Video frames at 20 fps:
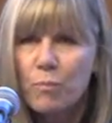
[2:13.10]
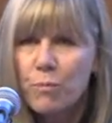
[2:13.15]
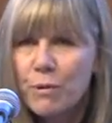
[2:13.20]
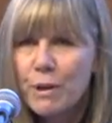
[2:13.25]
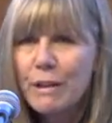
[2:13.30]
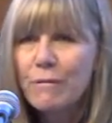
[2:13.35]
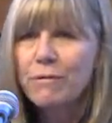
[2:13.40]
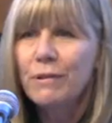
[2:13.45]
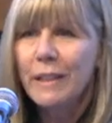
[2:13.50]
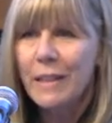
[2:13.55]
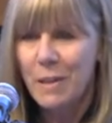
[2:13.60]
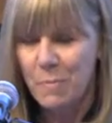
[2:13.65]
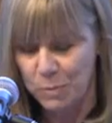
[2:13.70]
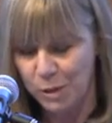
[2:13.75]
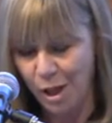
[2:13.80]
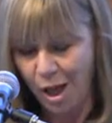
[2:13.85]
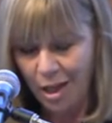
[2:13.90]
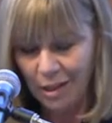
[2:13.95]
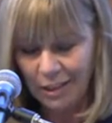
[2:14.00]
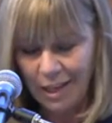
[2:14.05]
Briefly, the
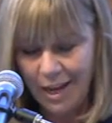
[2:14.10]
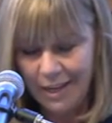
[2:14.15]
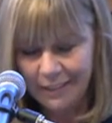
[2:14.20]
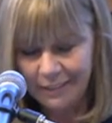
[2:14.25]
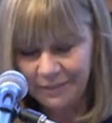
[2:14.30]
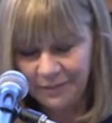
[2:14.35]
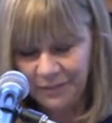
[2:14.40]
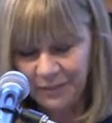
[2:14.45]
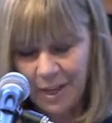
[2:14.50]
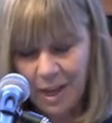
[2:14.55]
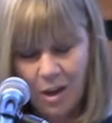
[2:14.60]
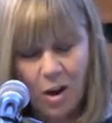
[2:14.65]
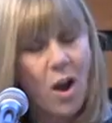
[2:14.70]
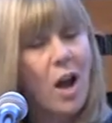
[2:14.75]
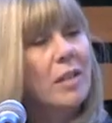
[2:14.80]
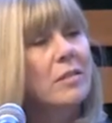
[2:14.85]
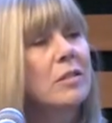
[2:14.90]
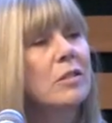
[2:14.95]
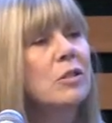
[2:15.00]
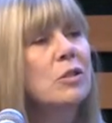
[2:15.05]
plot line a
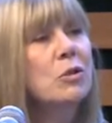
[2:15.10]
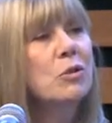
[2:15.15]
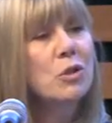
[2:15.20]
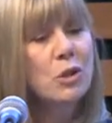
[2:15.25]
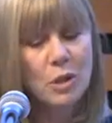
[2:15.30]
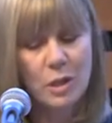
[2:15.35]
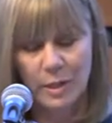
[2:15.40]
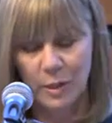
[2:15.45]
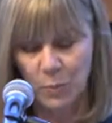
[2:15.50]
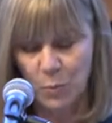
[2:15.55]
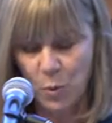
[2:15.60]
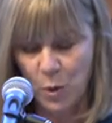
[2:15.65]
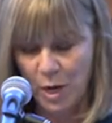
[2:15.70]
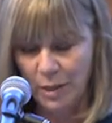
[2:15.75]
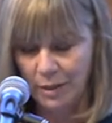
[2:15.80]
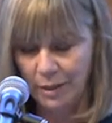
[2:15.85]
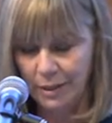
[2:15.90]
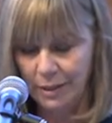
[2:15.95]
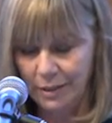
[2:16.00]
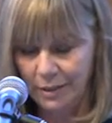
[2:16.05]
constitutionalist
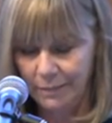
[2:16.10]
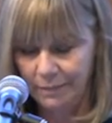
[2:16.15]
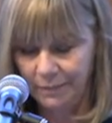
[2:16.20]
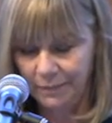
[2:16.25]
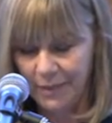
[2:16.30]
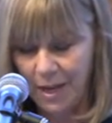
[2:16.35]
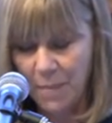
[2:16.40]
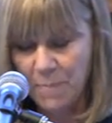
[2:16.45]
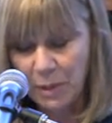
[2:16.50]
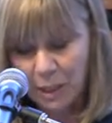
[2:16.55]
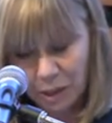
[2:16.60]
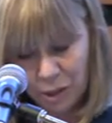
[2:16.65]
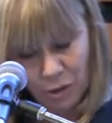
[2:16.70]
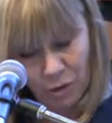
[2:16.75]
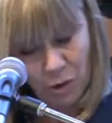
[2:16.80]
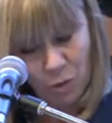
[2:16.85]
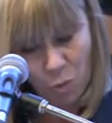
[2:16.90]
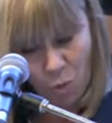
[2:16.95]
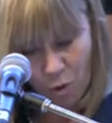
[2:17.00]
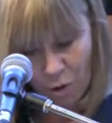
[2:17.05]
president, a
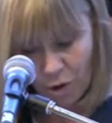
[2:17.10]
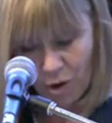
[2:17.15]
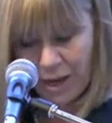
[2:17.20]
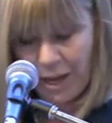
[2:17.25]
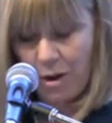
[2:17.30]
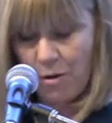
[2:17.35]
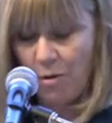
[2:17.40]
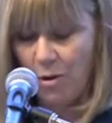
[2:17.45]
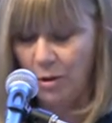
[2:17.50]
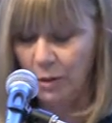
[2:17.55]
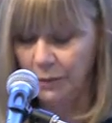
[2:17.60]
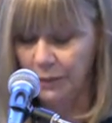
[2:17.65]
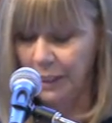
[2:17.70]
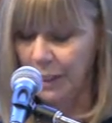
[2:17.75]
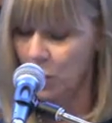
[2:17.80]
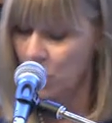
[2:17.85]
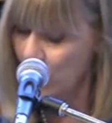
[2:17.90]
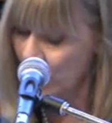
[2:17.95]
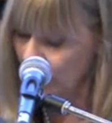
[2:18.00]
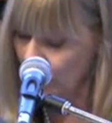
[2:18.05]
military war hero
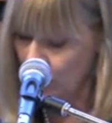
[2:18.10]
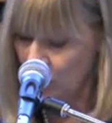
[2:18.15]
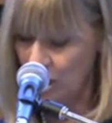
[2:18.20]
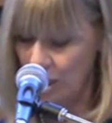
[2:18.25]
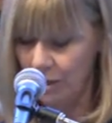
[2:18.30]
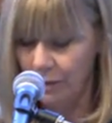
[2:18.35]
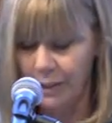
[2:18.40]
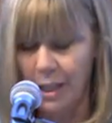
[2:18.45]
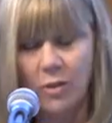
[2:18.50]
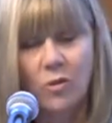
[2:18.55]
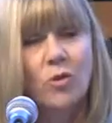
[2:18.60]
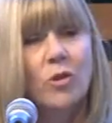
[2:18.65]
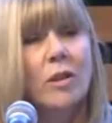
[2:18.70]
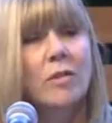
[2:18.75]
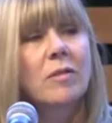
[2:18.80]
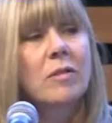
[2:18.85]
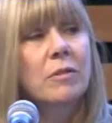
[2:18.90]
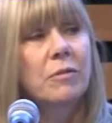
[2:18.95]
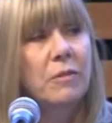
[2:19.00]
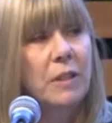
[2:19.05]
in a wheelchair, has
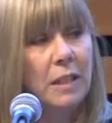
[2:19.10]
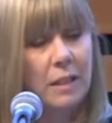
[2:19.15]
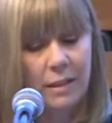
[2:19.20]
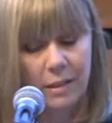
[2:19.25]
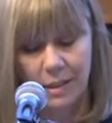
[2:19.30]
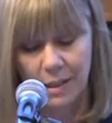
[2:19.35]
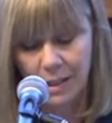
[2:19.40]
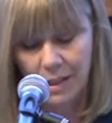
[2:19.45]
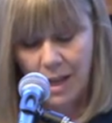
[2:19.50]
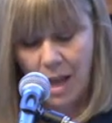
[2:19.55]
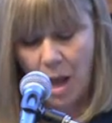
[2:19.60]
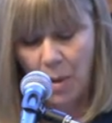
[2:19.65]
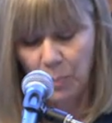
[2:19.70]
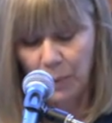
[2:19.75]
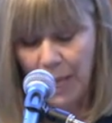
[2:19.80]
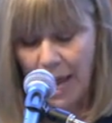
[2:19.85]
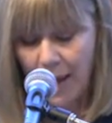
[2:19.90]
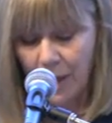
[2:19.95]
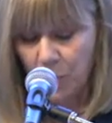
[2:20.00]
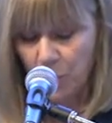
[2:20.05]
just defeated a
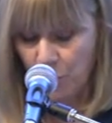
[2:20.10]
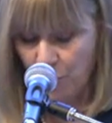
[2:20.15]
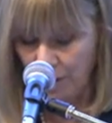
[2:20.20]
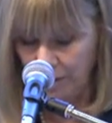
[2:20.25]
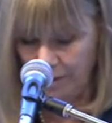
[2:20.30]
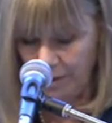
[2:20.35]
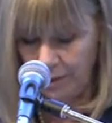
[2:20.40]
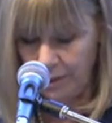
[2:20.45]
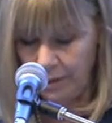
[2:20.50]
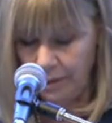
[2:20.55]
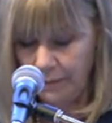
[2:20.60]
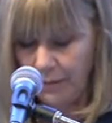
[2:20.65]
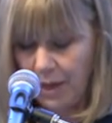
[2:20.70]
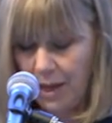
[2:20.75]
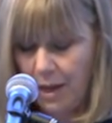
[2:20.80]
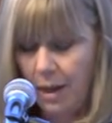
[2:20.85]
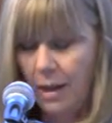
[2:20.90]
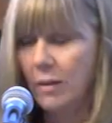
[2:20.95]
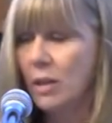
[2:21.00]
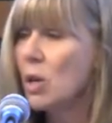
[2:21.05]
black president.
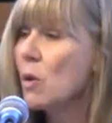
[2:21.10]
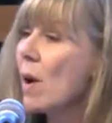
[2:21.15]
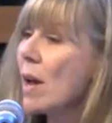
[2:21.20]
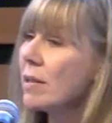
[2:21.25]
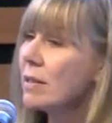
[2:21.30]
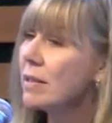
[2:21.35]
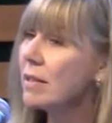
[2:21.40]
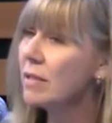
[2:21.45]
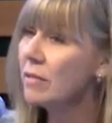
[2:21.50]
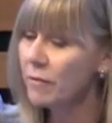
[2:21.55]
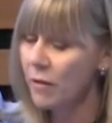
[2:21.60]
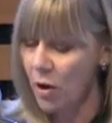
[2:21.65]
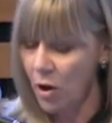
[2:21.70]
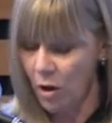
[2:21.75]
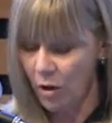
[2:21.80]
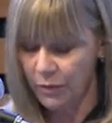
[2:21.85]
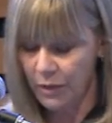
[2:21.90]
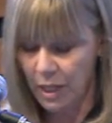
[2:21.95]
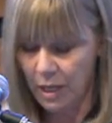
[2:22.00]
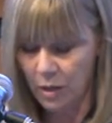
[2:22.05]
The U.S. is
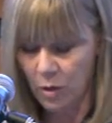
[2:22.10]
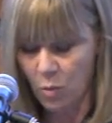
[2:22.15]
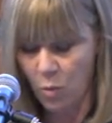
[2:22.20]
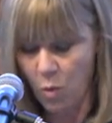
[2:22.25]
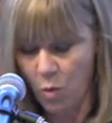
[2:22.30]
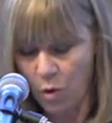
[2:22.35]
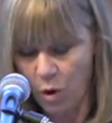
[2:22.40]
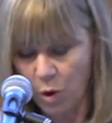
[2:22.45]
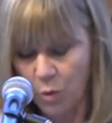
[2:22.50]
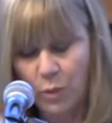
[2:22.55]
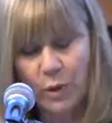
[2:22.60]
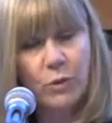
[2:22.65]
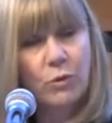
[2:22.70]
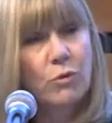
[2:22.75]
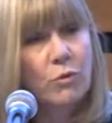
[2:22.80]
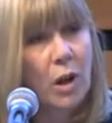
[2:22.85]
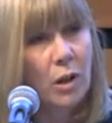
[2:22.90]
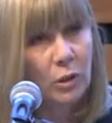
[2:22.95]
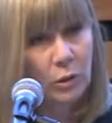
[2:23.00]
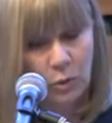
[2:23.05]
involved in a war with
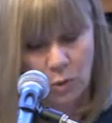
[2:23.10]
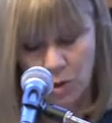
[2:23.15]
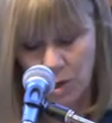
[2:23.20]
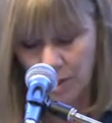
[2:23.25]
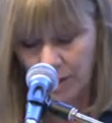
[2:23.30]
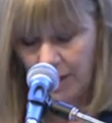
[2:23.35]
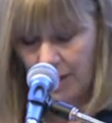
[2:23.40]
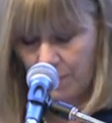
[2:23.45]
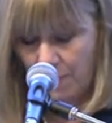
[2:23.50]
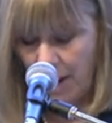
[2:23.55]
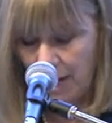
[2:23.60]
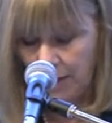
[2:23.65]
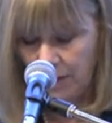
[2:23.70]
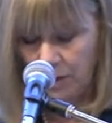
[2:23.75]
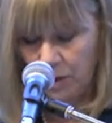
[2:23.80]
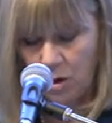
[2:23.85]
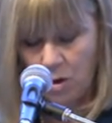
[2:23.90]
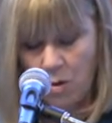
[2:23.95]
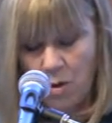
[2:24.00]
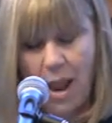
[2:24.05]
drug lords in
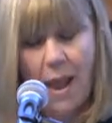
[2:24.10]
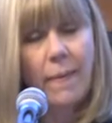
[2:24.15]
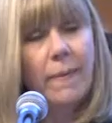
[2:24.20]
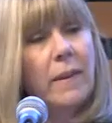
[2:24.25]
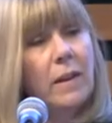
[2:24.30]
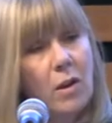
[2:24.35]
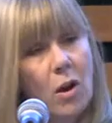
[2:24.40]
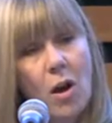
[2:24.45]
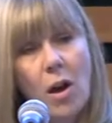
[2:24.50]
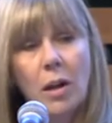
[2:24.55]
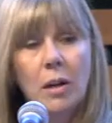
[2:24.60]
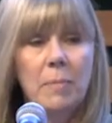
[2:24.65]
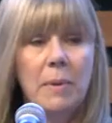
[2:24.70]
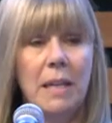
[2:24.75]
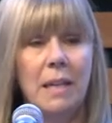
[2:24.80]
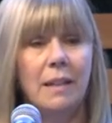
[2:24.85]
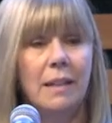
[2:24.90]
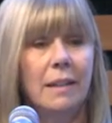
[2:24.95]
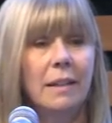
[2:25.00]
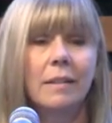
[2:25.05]
Mexico, and the
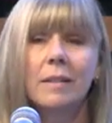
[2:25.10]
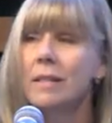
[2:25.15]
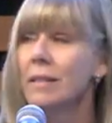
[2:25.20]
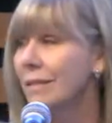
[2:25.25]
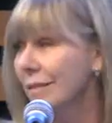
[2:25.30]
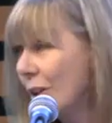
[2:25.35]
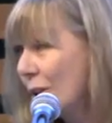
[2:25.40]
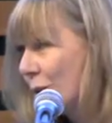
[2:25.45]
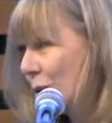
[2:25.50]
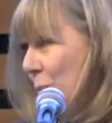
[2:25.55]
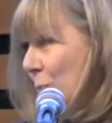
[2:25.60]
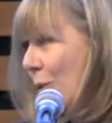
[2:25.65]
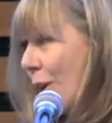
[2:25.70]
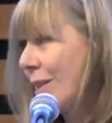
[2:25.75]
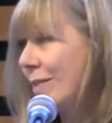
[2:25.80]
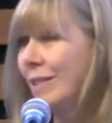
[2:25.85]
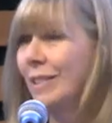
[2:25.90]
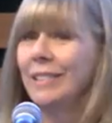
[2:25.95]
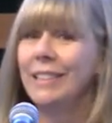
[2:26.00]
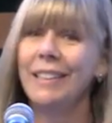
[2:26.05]
economy not
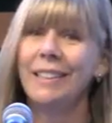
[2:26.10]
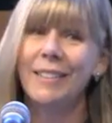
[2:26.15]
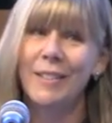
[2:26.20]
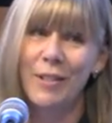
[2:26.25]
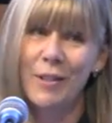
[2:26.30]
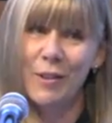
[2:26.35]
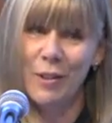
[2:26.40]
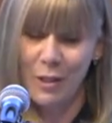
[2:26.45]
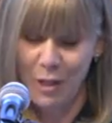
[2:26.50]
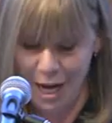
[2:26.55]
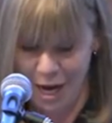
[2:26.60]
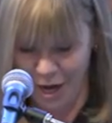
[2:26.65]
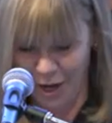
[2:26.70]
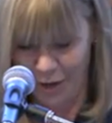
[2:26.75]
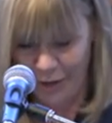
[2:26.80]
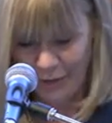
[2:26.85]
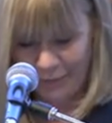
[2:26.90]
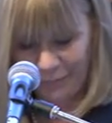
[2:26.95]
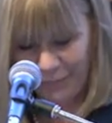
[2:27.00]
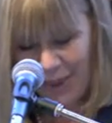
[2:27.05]
surprisingly, is in the
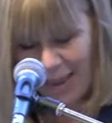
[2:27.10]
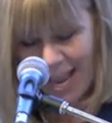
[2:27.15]
tank.